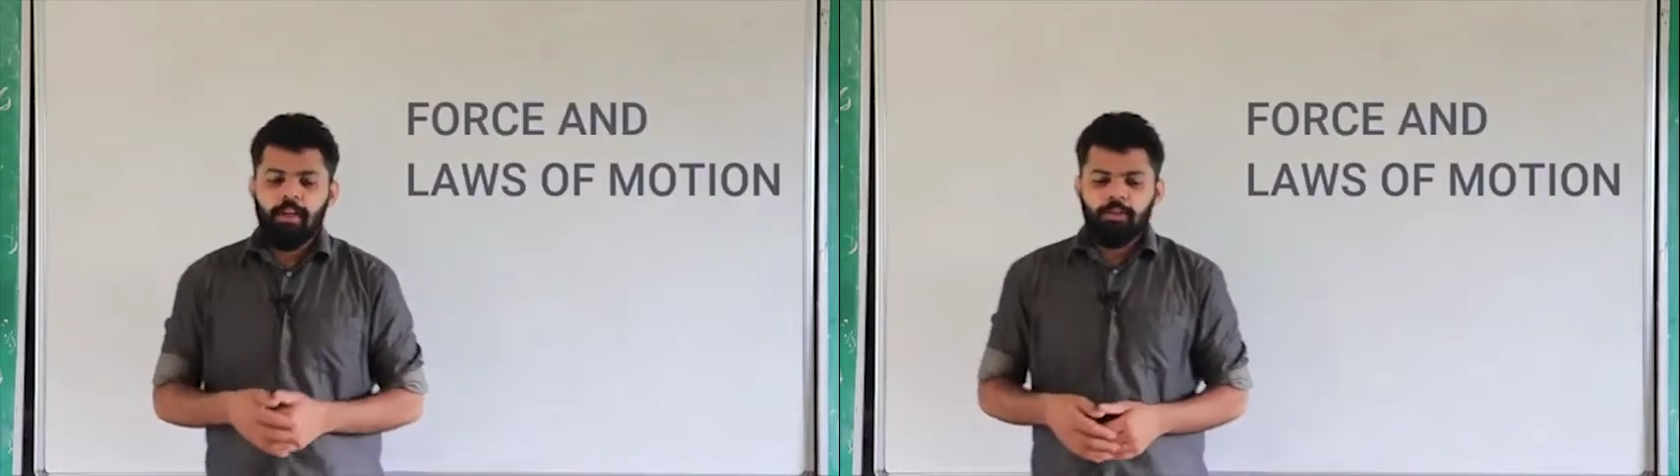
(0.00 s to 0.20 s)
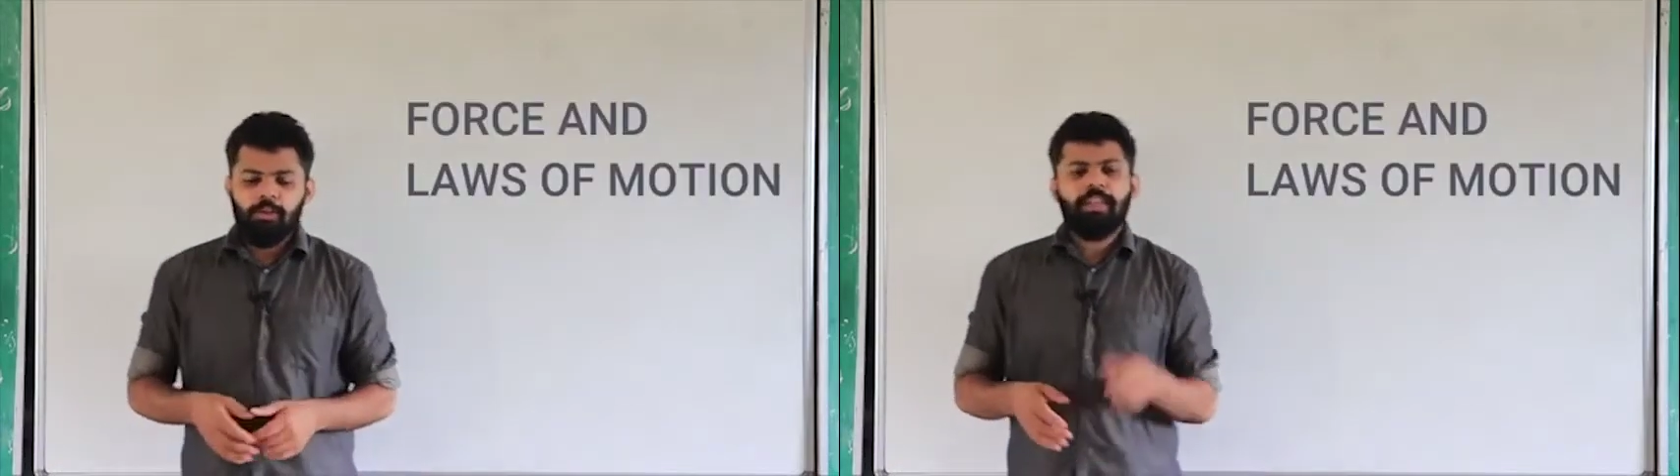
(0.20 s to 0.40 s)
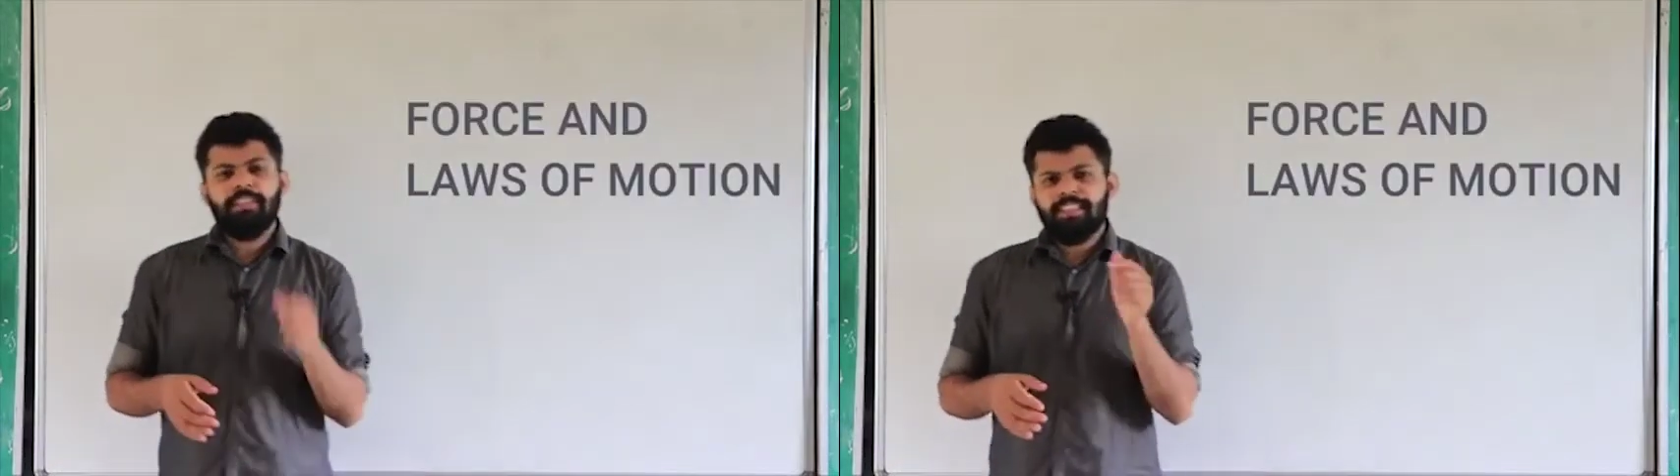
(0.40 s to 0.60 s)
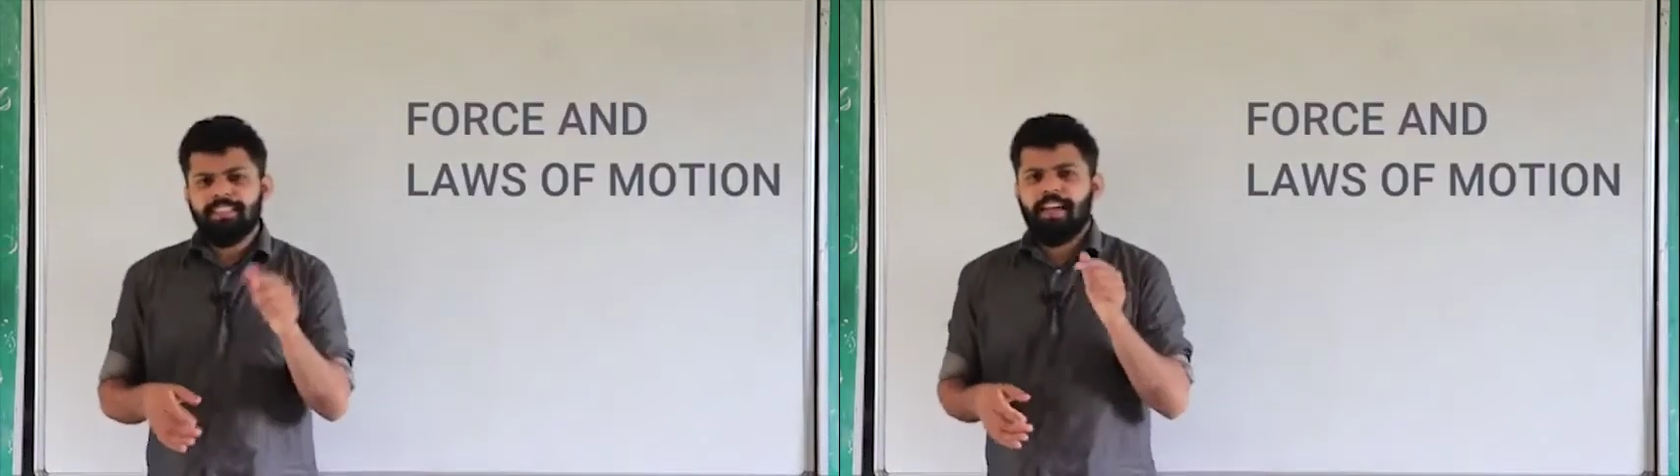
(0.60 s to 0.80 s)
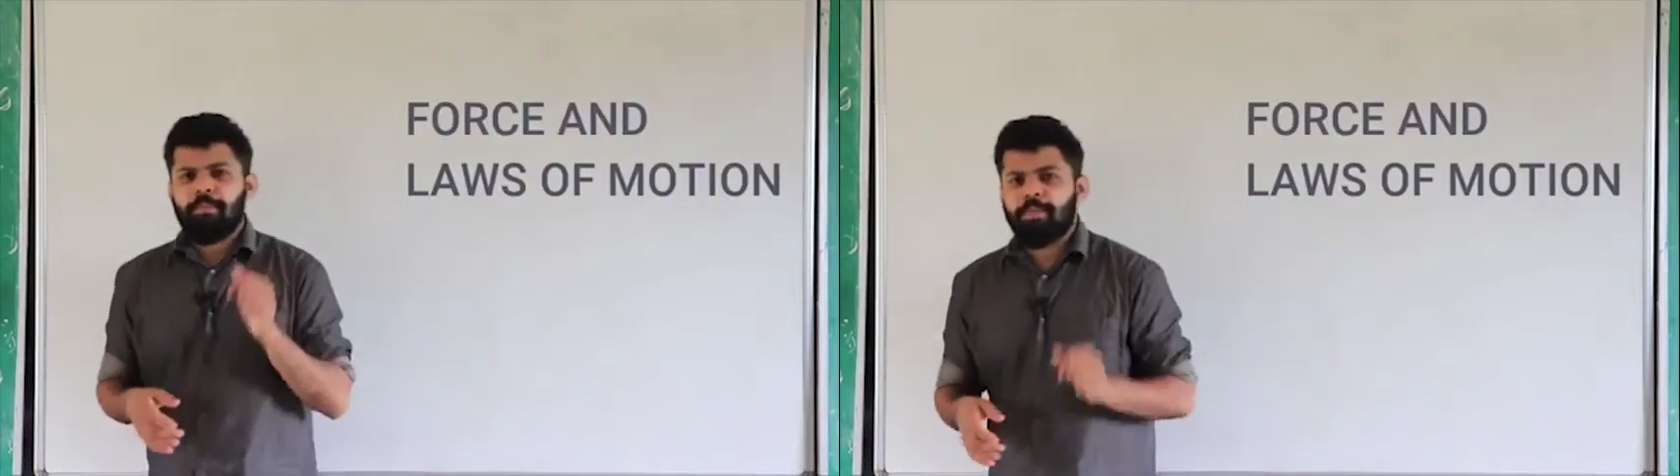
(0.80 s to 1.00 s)
So in
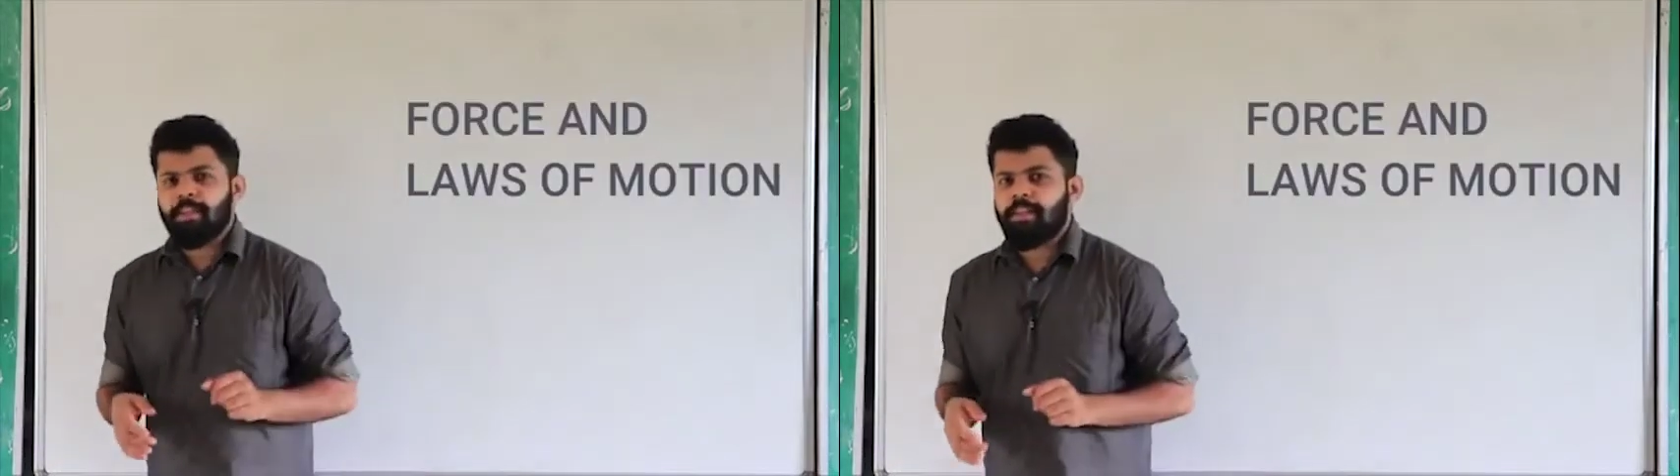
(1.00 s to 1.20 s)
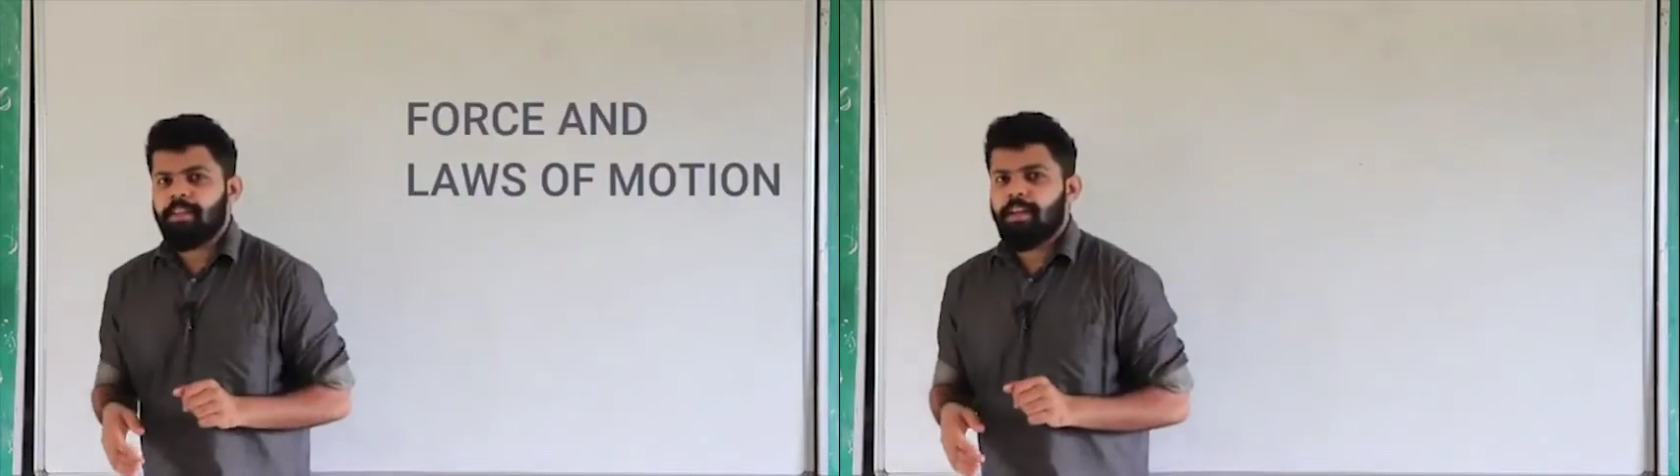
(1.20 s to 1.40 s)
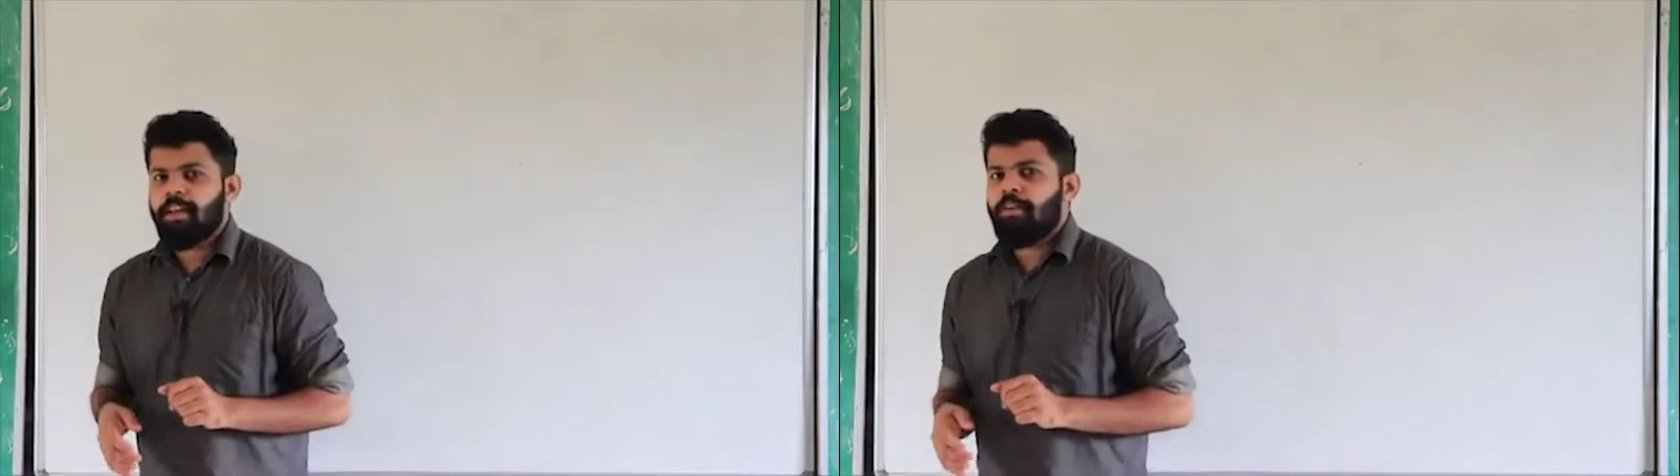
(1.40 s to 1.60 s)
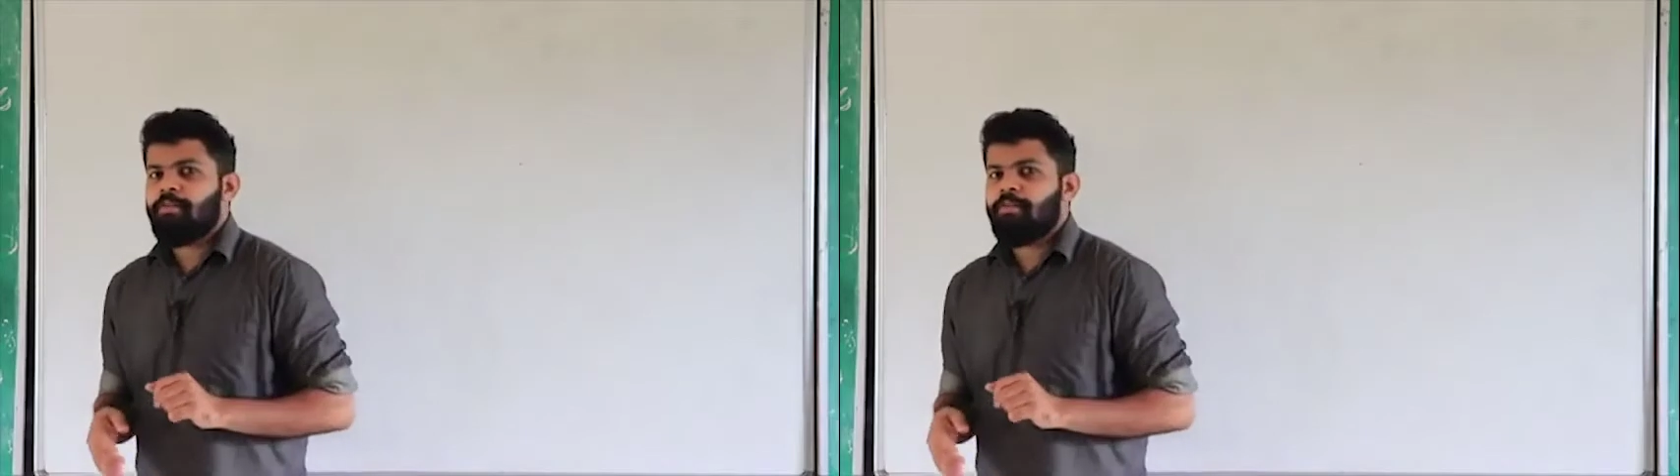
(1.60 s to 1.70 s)
this chapter